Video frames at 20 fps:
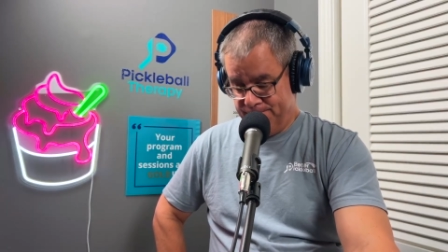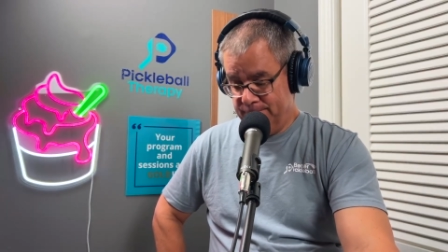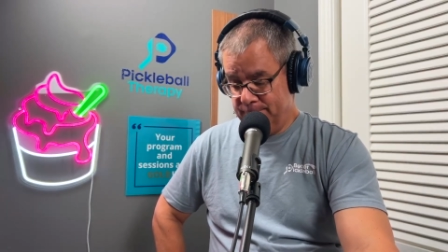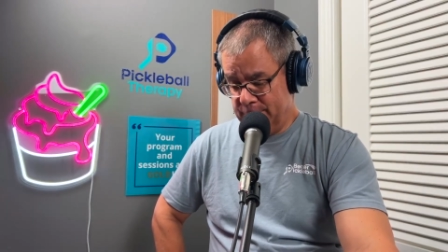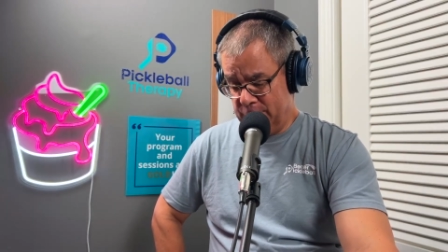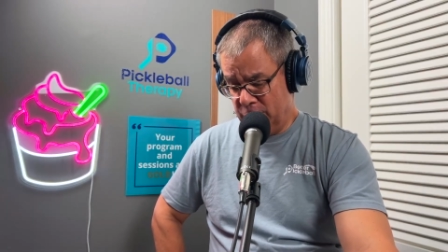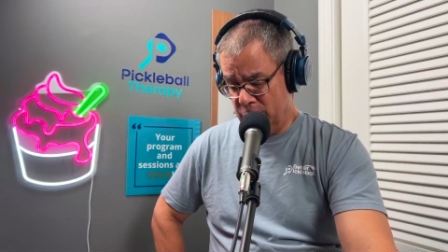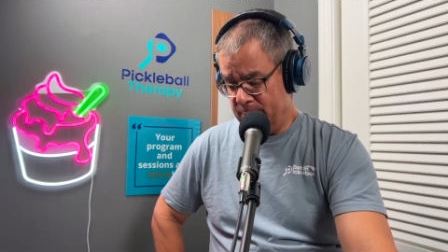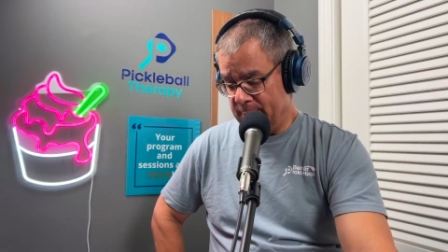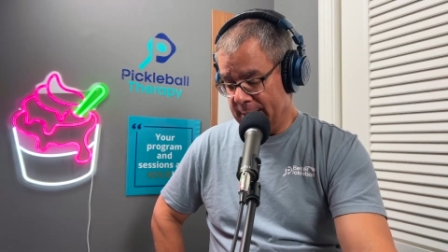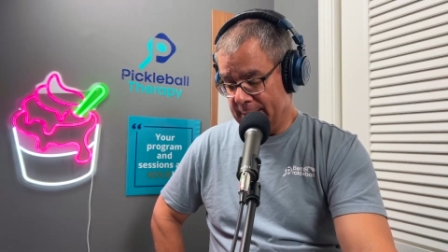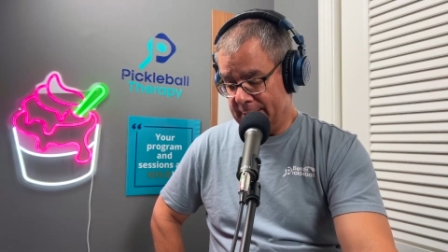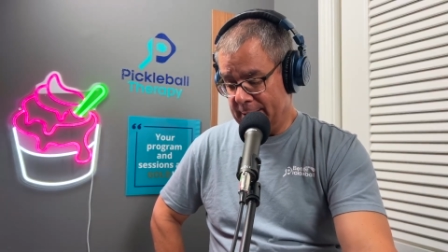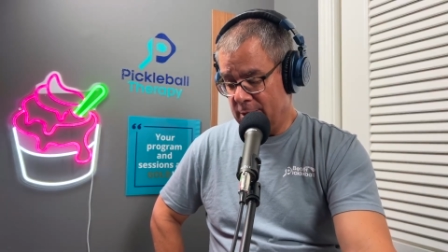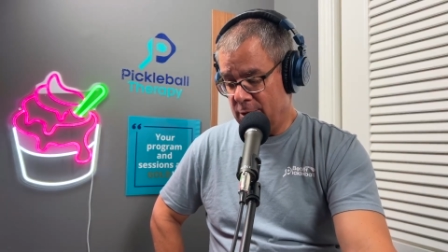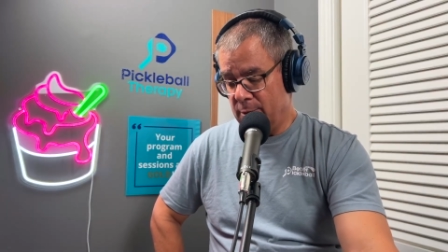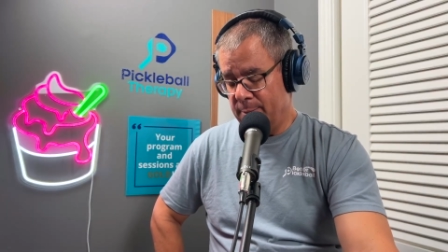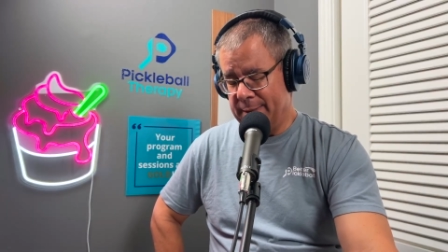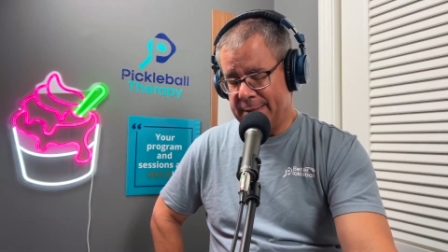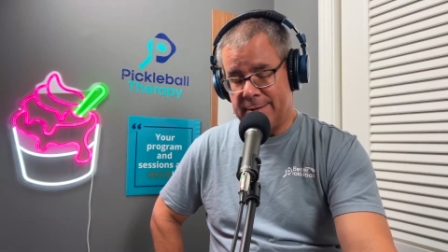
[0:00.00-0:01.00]
Excuse me. Until
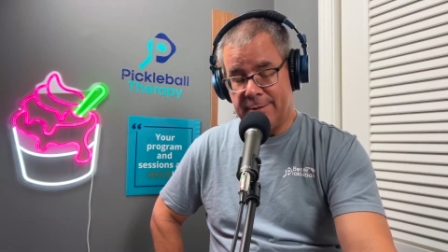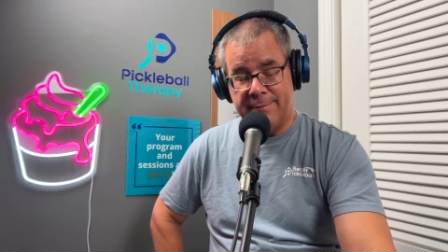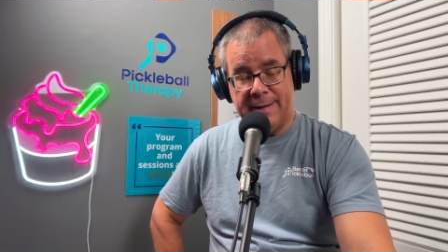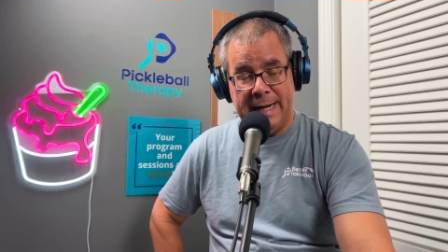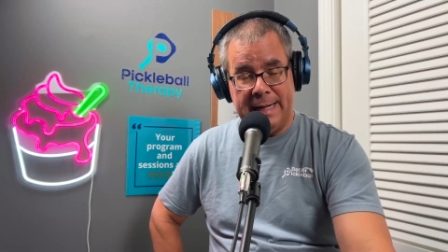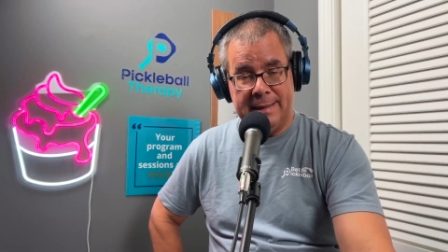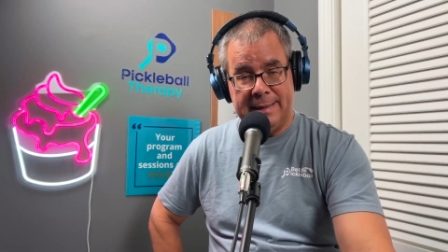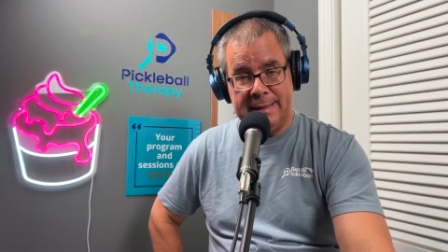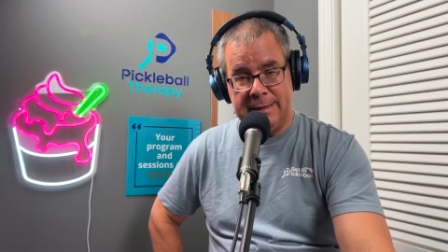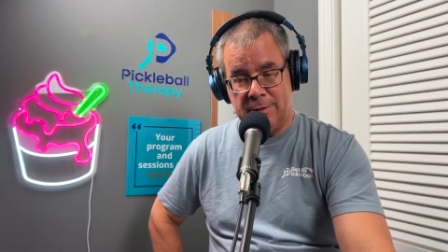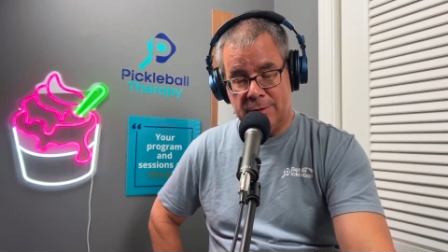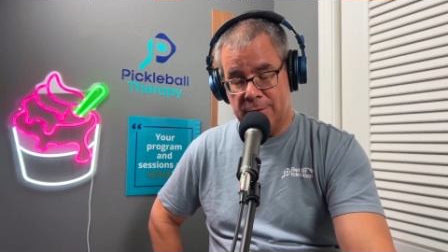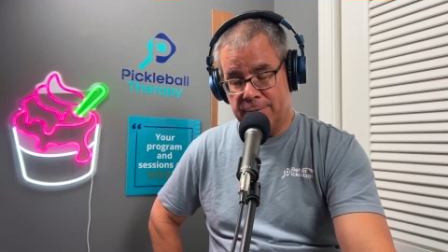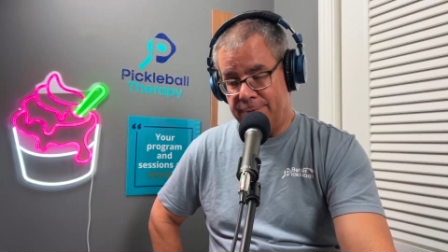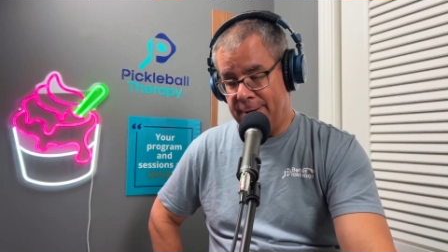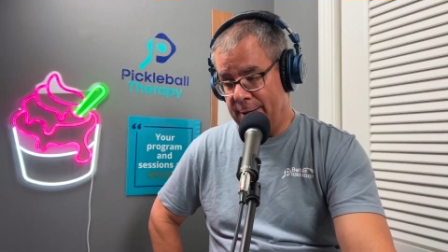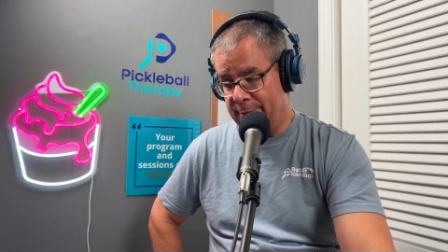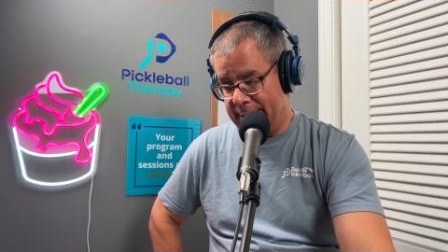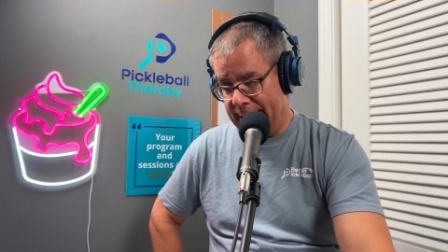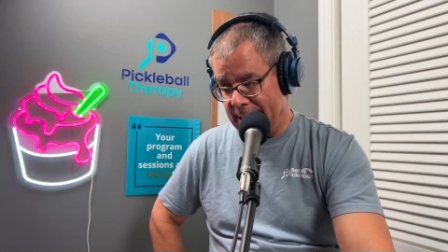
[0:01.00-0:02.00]
you miss a volley, your
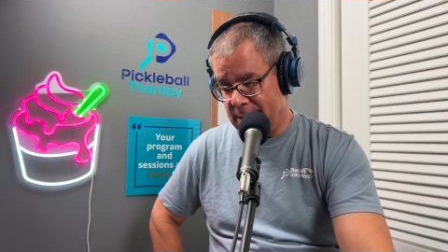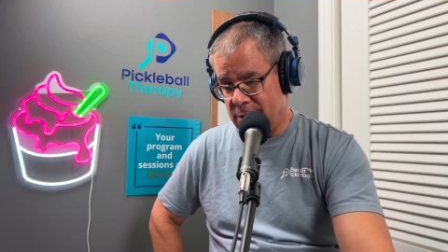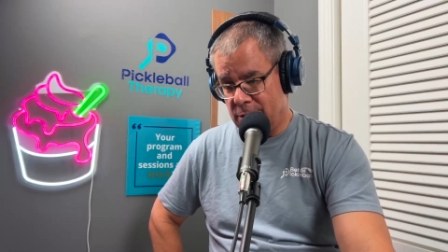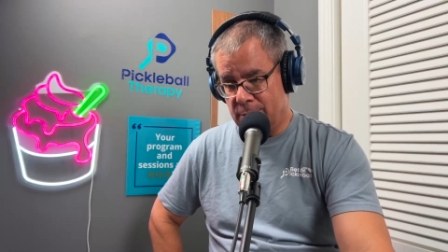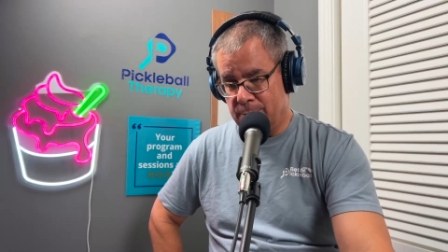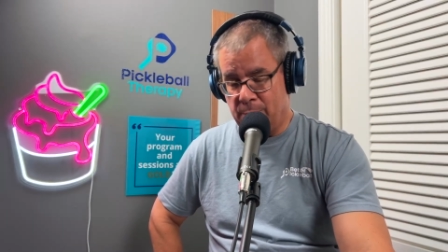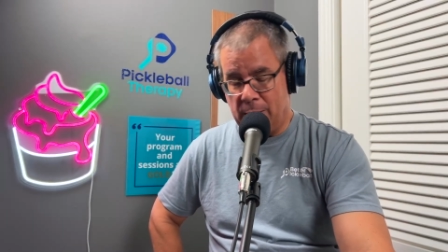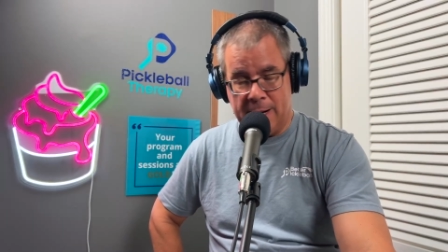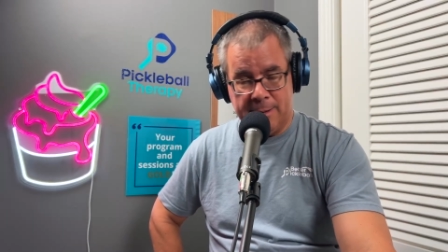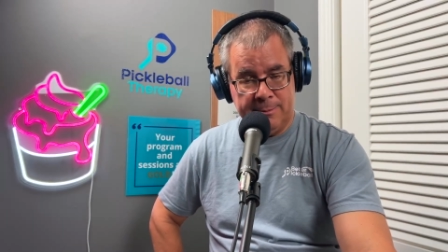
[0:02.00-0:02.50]
foundational